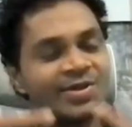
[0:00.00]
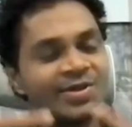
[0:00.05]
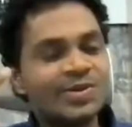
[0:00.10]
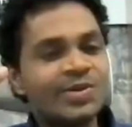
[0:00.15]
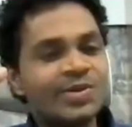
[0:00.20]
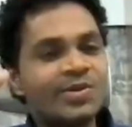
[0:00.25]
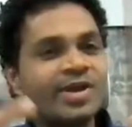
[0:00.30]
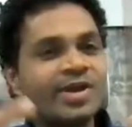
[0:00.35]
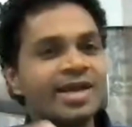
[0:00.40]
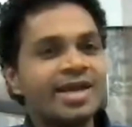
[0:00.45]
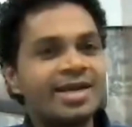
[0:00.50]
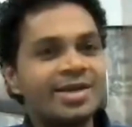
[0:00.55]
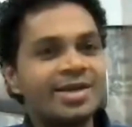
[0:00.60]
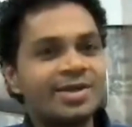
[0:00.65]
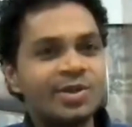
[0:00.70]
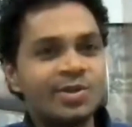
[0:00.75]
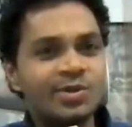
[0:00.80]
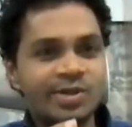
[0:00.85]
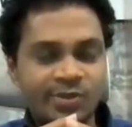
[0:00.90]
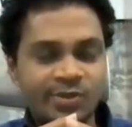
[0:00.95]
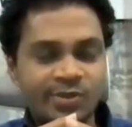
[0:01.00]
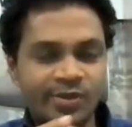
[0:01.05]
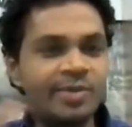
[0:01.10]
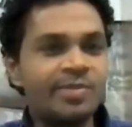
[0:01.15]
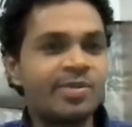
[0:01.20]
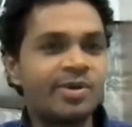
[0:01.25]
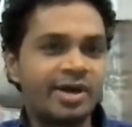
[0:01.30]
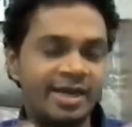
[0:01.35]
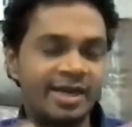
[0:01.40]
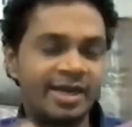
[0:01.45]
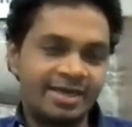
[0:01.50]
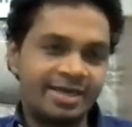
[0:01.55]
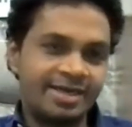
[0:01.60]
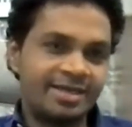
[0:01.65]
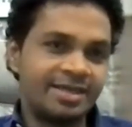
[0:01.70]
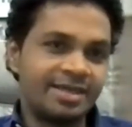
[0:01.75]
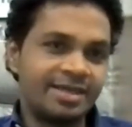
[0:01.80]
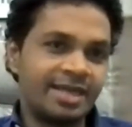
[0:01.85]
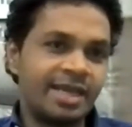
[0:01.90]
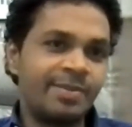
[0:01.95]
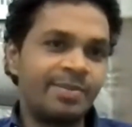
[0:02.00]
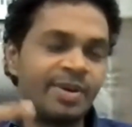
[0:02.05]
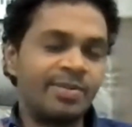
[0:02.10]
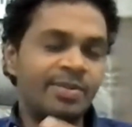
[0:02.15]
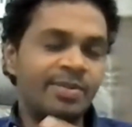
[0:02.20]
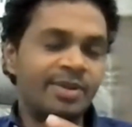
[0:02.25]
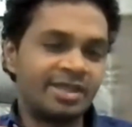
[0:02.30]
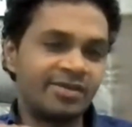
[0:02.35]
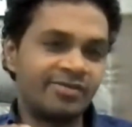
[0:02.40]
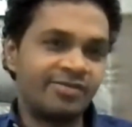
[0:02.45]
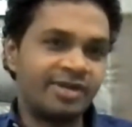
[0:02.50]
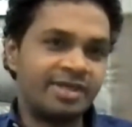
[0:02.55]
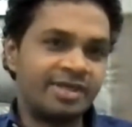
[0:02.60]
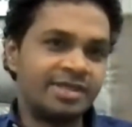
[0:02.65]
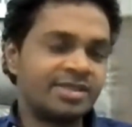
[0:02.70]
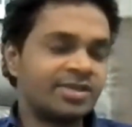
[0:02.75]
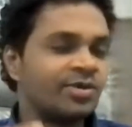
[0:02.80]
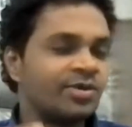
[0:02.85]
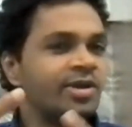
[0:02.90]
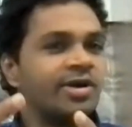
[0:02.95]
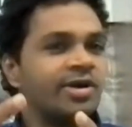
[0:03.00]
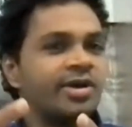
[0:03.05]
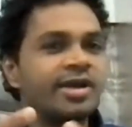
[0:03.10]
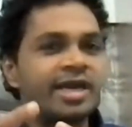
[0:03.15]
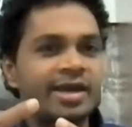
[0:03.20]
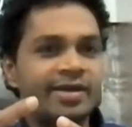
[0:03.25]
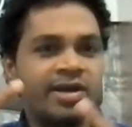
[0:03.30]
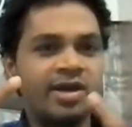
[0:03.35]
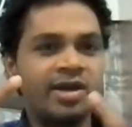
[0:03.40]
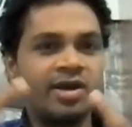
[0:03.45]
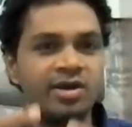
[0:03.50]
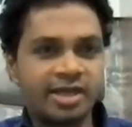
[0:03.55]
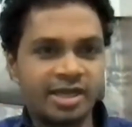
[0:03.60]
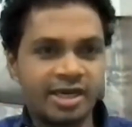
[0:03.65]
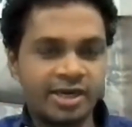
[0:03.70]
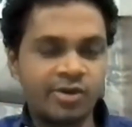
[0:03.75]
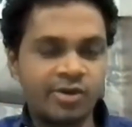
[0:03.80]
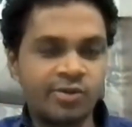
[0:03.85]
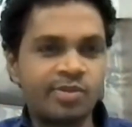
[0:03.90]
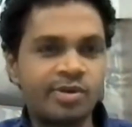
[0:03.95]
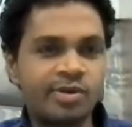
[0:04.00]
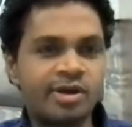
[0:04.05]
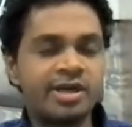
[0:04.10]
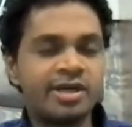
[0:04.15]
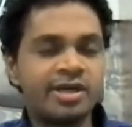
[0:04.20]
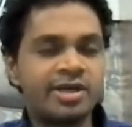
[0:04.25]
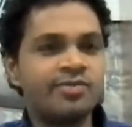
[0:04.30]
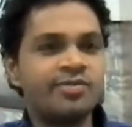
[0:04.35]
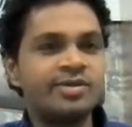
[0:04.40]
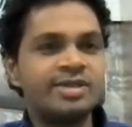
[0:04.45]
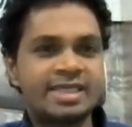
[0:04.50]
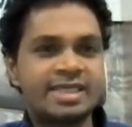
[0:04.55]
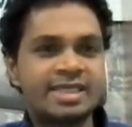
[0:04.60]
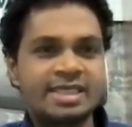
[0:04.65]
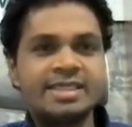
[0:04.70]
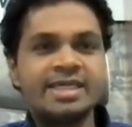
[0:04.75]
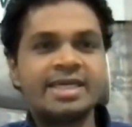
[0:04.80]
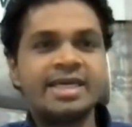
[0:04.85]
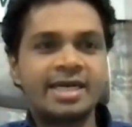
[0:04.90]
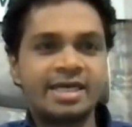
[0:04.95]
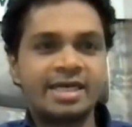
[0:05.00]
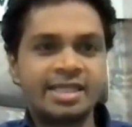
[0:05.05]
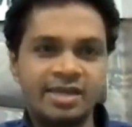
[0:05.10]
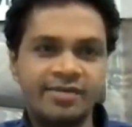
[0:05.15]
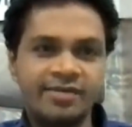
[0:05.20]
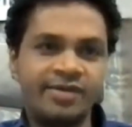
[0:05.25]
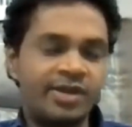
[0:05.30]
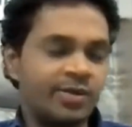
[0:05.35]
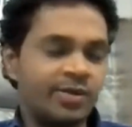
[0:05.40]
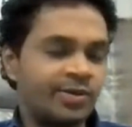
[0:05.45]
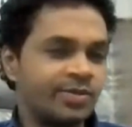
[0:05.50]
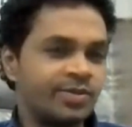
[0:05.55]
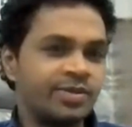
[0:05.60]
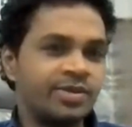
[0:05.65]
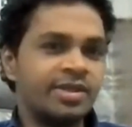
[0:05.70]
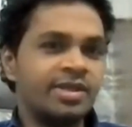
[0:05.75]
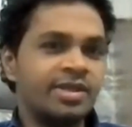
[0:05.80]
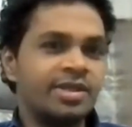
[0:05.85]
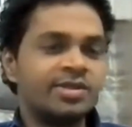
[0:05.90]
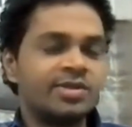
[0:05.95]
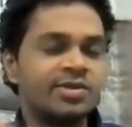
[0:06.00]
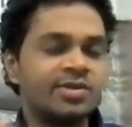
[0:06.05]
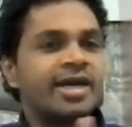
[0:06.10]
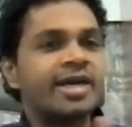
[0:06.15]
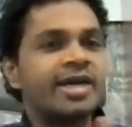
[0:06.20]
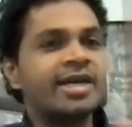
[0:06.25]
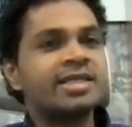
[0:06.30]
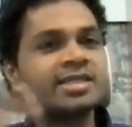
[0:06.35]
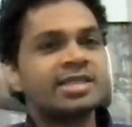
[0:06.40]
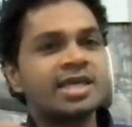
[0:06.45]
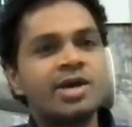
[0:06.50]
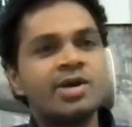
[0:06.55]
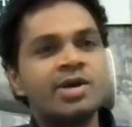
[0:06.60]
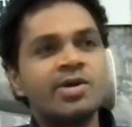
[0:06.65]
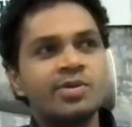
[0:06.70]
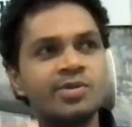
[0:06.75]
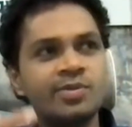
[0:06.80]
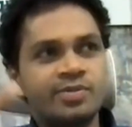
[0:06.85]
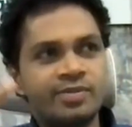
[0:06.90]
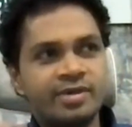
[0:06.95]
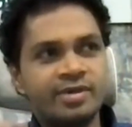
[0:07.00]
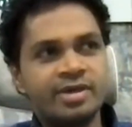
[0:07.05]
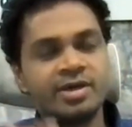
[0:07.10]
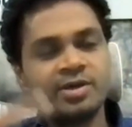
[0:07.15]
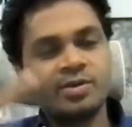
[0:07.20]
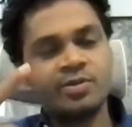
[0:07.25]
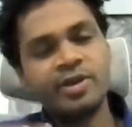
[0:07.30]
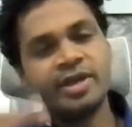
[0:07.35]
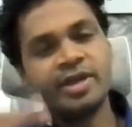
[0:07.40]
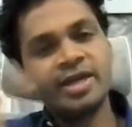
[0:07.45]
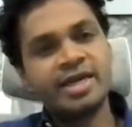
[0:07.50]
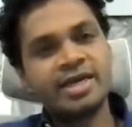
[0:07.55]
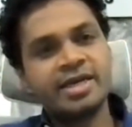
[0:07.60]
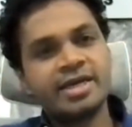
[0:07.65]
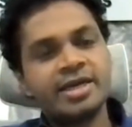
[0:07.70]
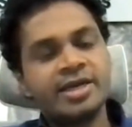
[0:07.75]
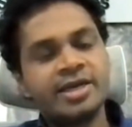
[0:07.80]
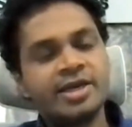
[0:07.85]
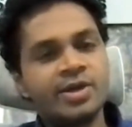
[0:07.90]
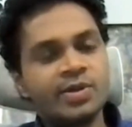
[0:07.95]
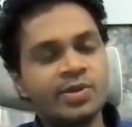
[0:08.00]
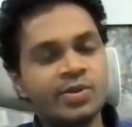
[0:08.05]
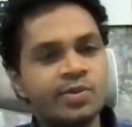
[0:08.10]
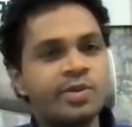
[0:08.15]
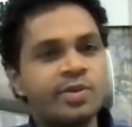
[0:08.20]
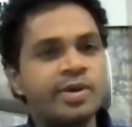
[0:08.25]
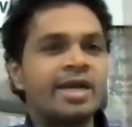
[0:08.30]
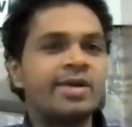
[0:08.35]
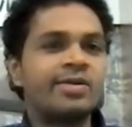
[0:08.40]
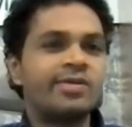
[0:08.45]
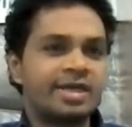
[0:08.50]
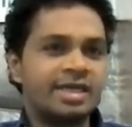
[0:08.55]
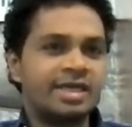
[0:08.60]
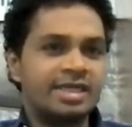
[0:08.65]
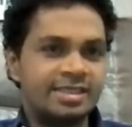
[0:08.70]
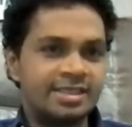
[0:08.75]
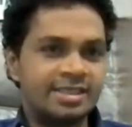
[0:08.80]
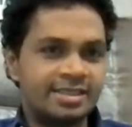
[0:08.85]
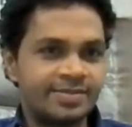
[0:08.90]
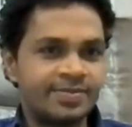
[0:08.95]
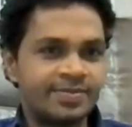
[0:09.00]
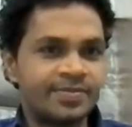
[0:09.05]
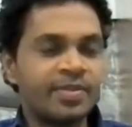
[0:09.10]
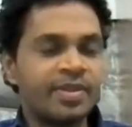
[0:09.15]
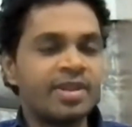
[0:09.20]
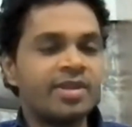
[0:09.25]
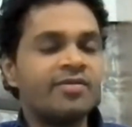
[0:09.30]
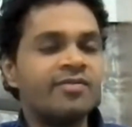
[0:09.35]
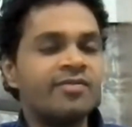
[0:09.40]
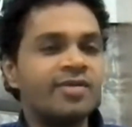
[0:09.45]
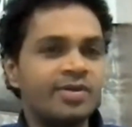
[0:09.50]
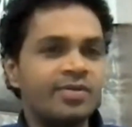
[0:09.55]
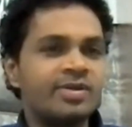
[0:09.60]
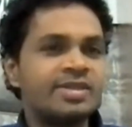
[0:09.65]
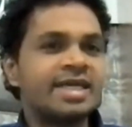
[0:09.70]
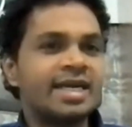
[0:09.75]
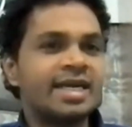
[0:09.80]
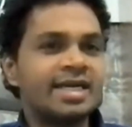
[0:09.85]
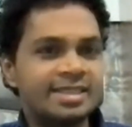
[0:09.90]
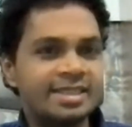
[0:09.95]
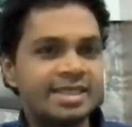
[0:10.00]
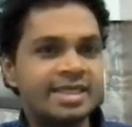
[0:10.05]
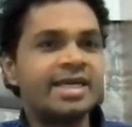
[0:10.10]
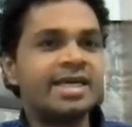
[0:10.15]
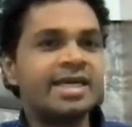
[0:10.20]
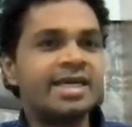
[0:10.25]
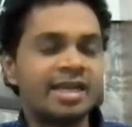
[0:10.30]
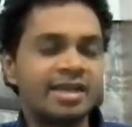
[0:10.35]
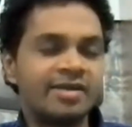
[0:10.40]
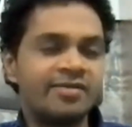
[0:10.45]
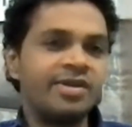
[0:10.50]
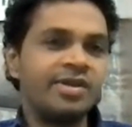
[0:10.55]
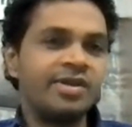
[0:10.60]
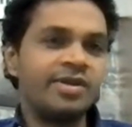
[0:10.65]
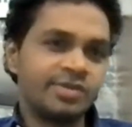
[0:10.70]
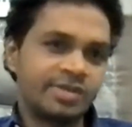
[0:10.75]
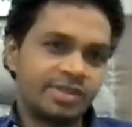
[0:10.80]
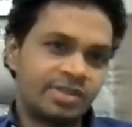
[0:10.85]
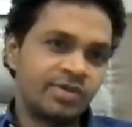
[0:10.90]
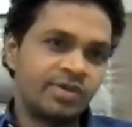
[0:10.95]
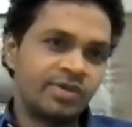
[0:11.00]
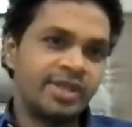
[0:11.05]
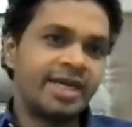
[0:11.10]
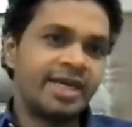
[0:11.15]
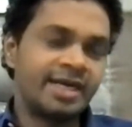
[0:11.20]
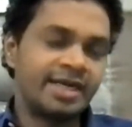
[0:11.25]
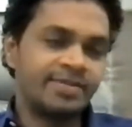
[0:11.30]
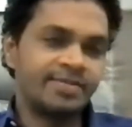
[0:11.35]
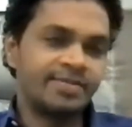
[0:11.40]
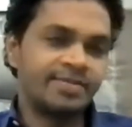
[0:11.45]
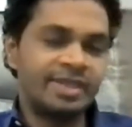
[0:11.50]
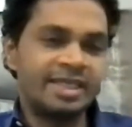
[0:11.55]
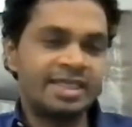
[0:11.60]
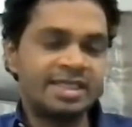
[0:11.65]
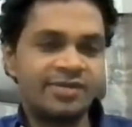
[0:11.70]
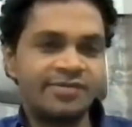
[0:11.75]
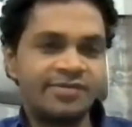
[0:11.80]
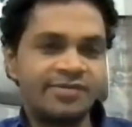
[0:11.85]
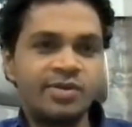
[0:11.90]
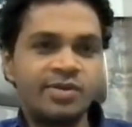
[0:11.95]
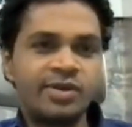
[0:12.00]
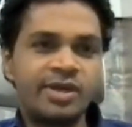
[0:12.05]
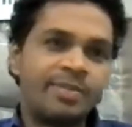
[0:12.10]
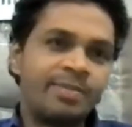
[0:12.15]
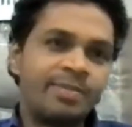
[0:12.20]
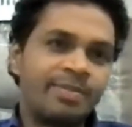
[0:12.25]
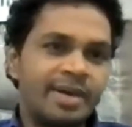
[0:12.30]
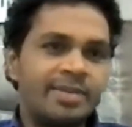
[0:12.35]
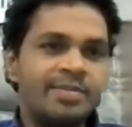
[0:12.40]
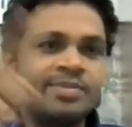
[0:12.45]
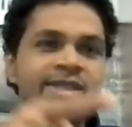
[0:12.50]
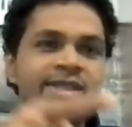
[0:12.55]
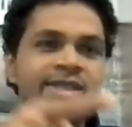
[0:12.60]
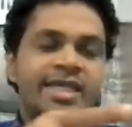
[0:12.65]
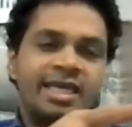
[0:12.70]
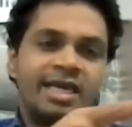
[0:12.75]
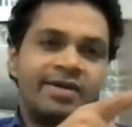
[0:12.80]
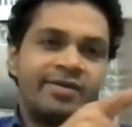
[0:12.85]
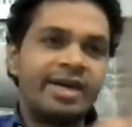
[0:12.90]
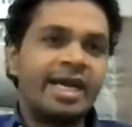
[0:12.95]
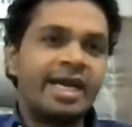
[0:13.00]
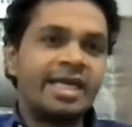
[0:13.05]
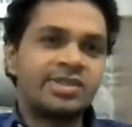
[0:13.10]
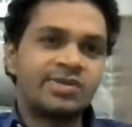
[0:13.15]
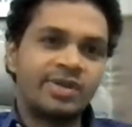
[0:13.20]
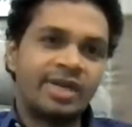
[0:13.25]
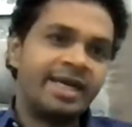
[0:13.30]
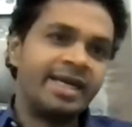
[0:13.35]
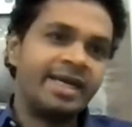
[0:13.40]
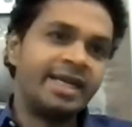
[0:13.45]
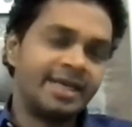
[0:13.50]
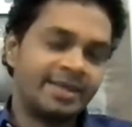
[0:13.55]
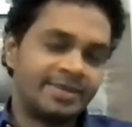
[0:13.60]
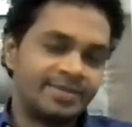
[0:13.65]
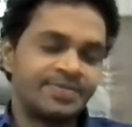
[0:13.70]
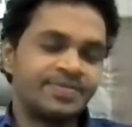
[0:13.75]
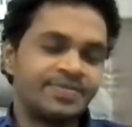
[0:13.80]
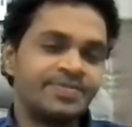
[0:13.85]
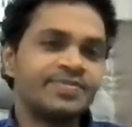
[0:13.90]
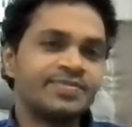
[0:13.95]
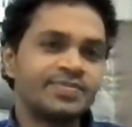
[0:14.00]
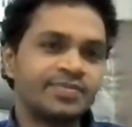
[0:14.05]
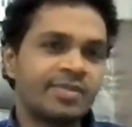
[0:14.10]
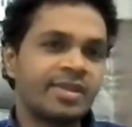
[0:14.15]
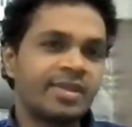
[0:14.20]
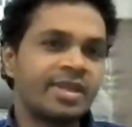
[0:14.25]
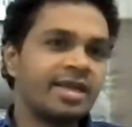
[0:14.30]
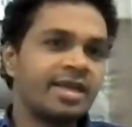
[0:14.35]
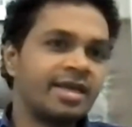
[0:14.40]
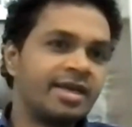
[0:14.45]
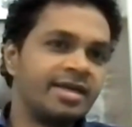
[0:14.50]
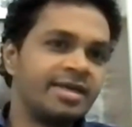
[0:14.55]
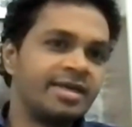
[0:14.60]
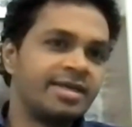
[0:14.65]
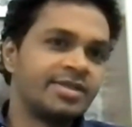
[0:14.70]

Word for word: So you cannot go with one product to keep pumping the funds. So you need to have an alternative product which can generate the revenue. So that is how we entered into aquaculture, where we started generating revenues so that this revenue can pump our actual idea. Right.